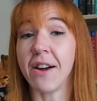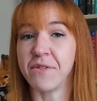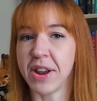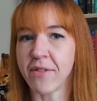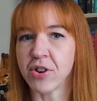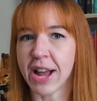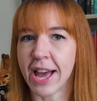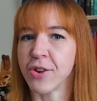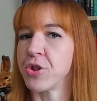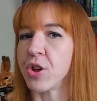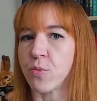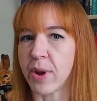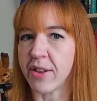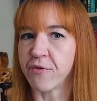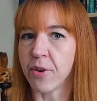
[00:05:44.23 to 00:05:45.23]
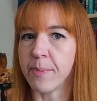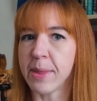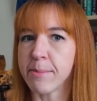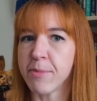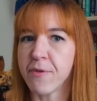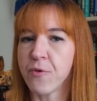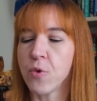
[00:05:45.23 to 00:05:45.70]
I've never actually read from
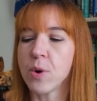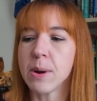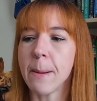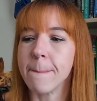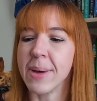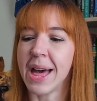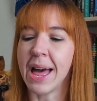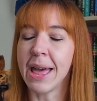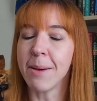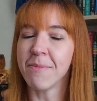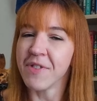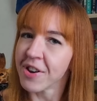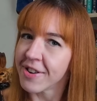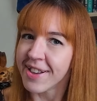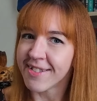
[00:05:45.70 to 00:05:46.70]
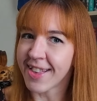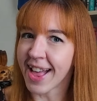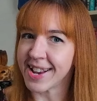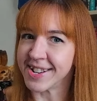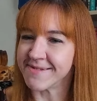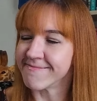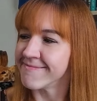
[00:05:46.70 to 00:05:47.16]
them before, but I am very
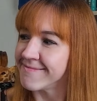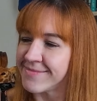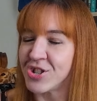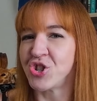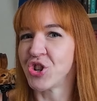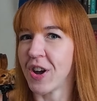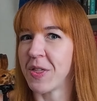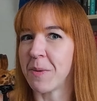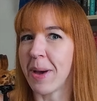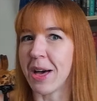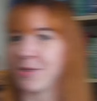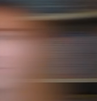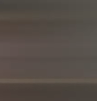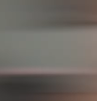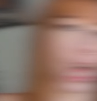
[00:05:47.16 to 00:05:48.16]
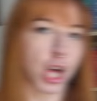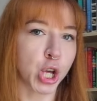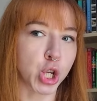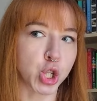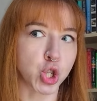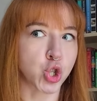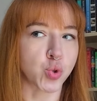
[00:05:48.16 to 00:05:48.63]
excited to try them out.
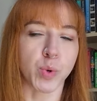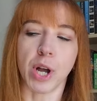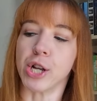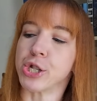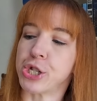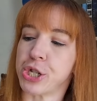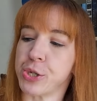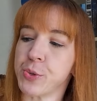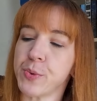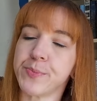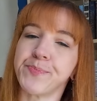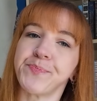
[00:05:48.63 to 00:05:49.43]
Draw 2.